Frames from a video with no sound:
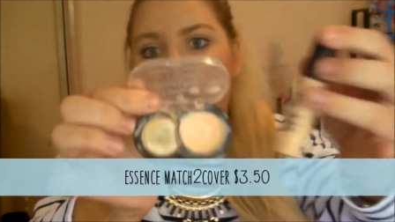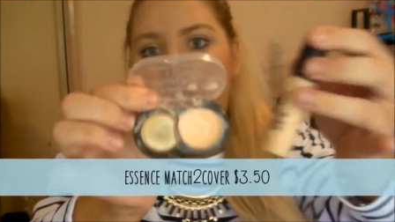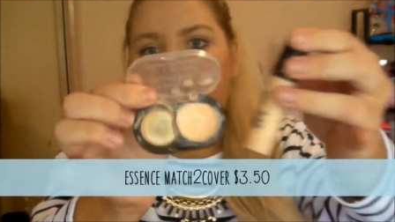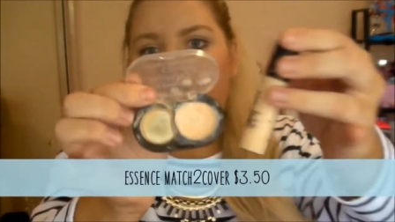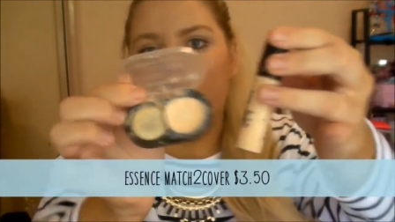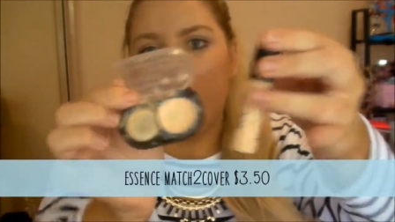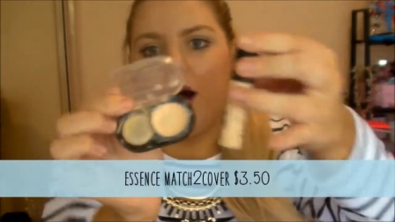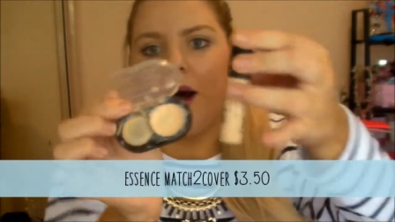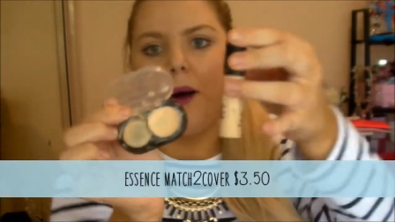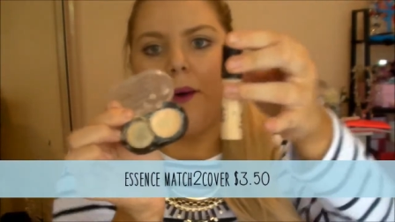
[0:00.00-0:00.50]

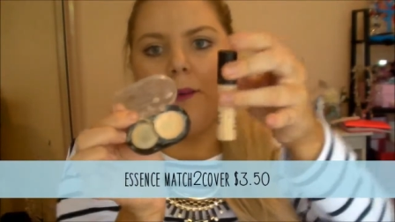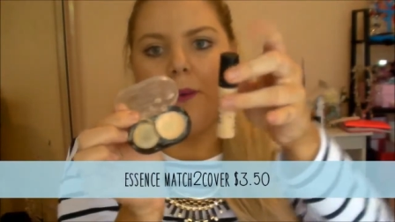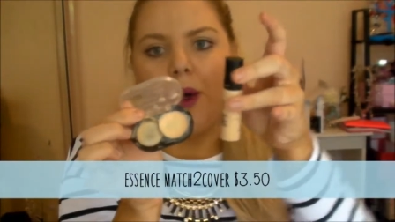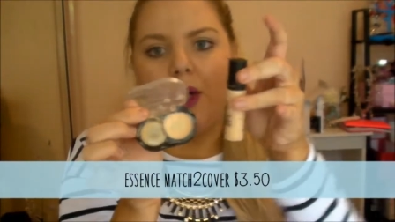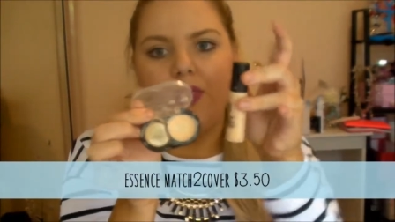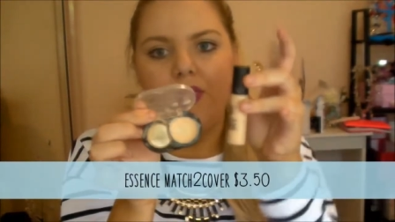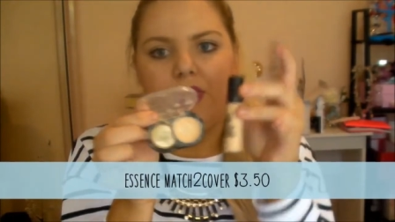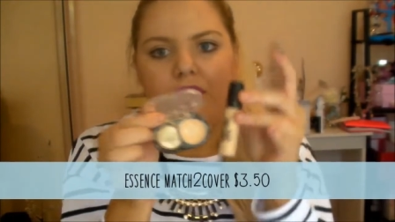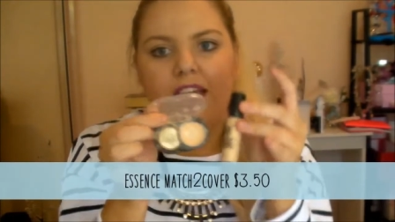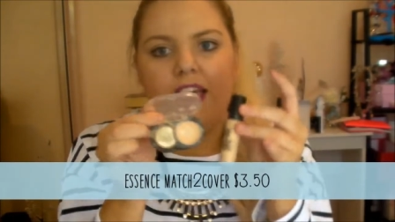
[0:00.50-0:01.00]

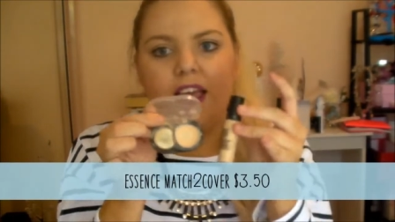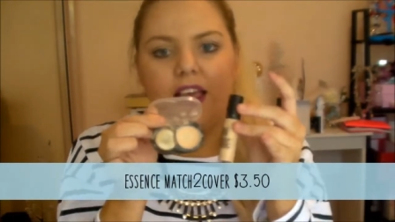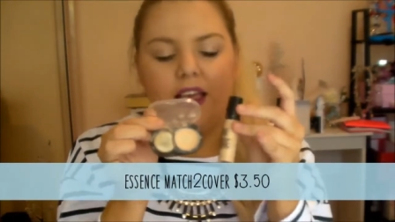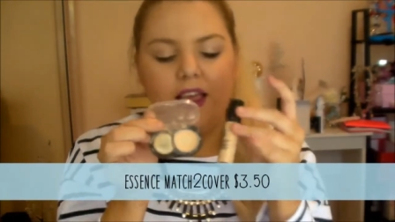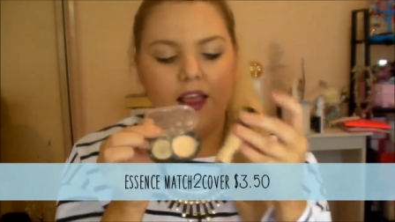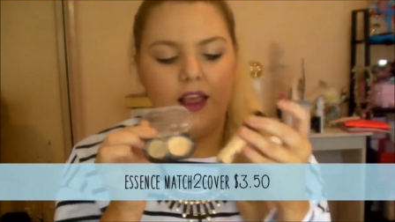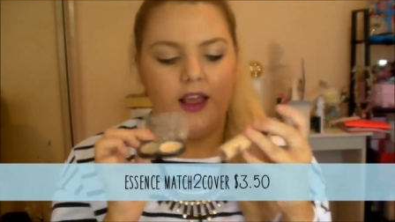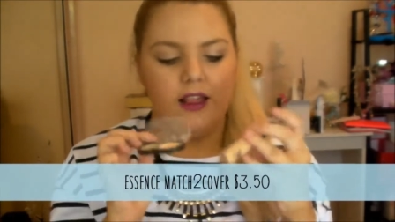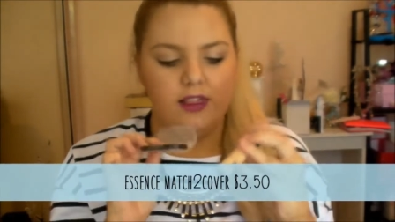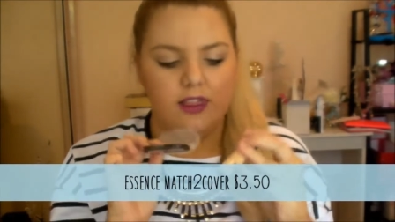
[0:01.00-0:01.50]

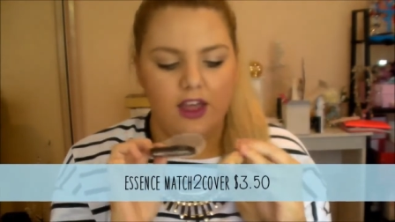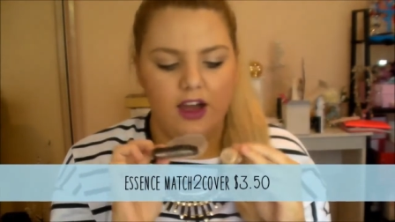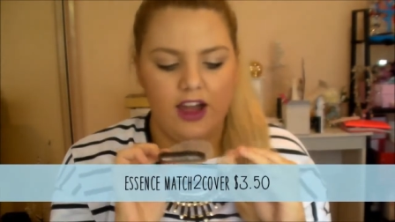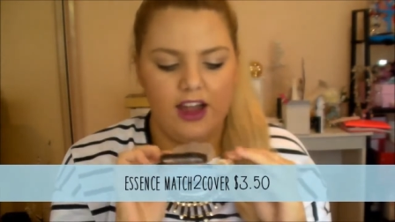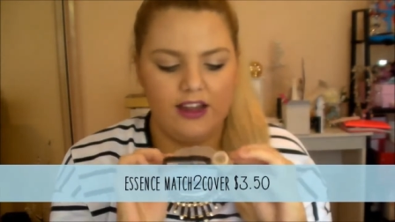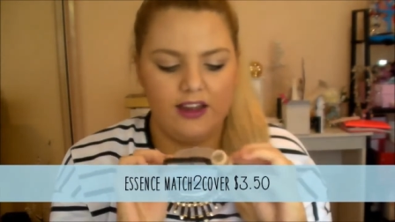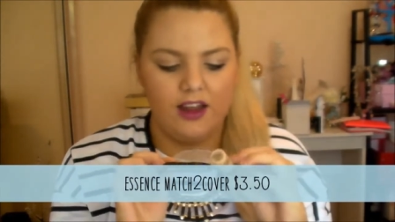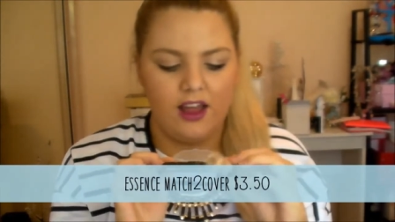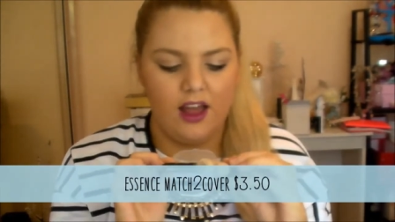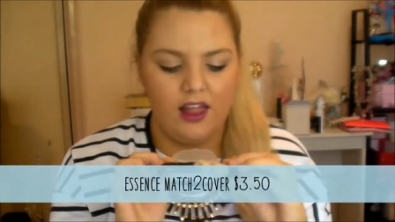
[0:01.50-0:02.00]
The
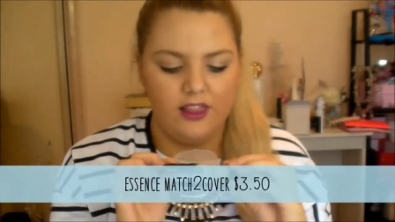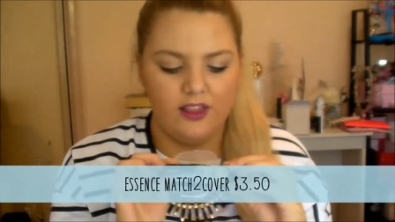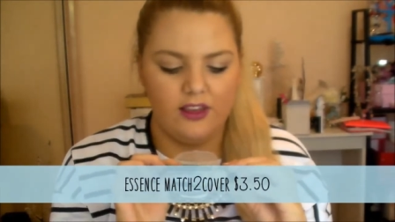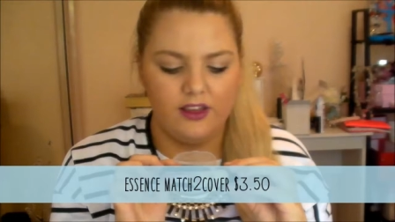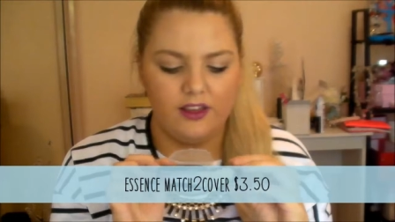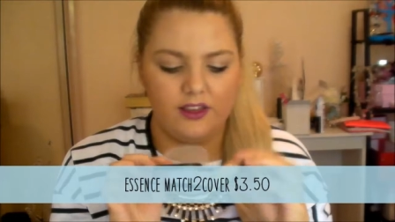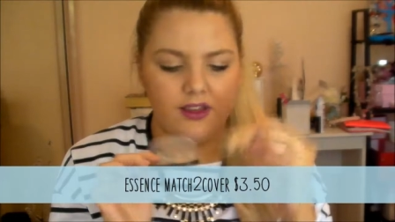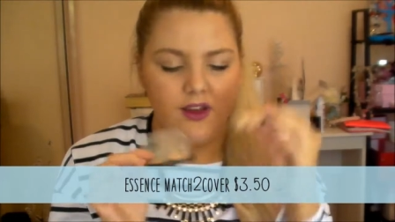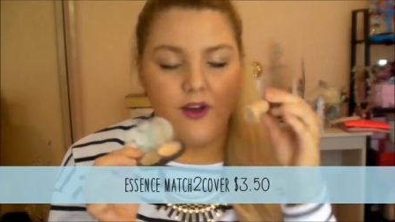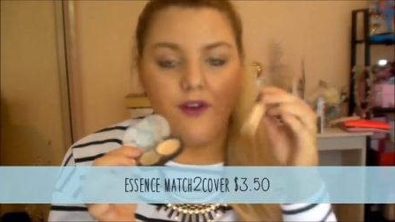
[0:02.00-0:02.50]
light
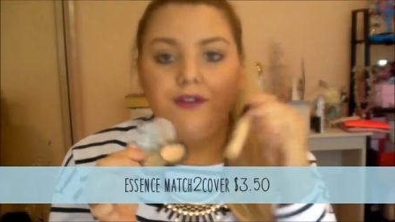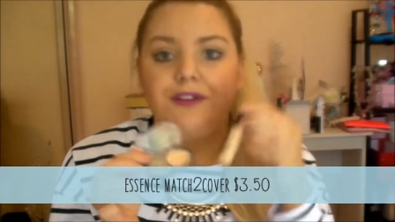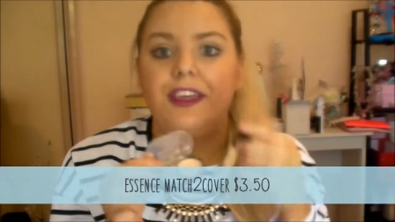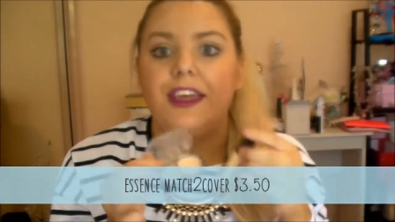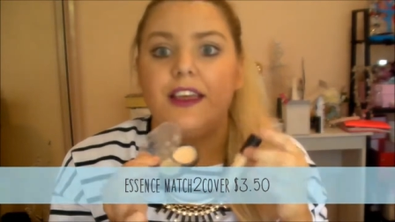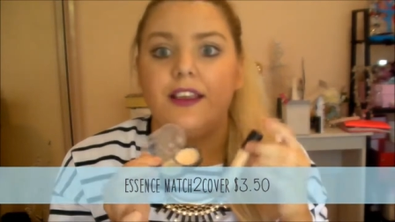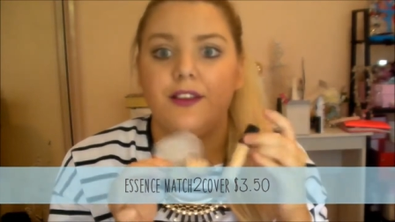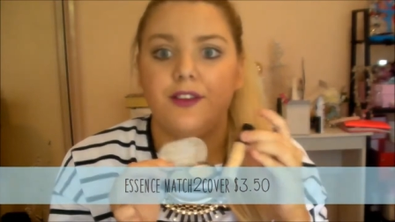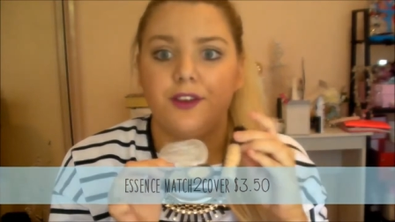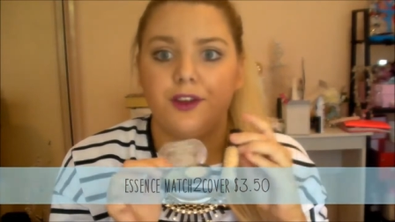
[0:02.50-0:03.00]
colours of
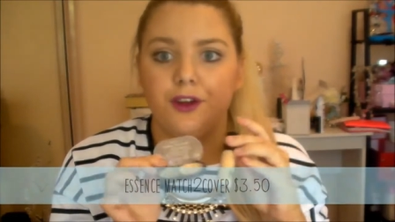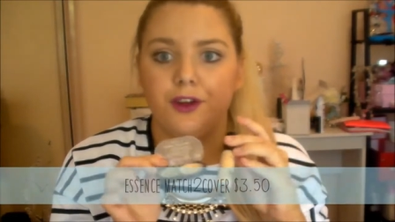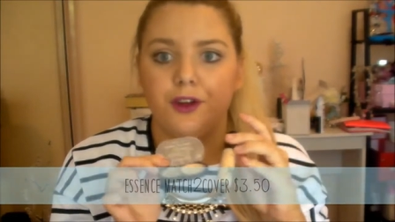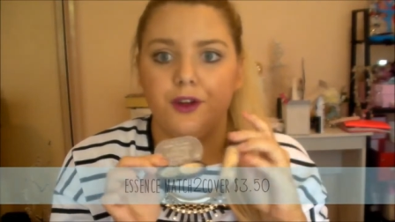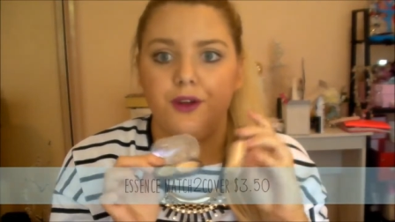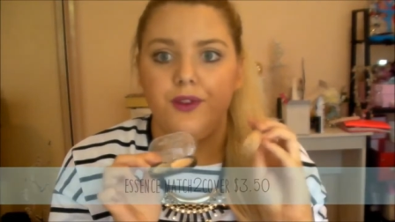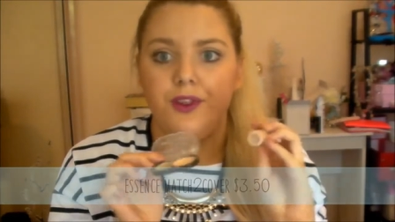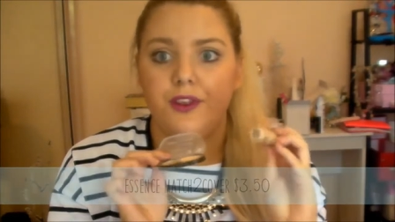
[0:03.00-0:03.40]
these two,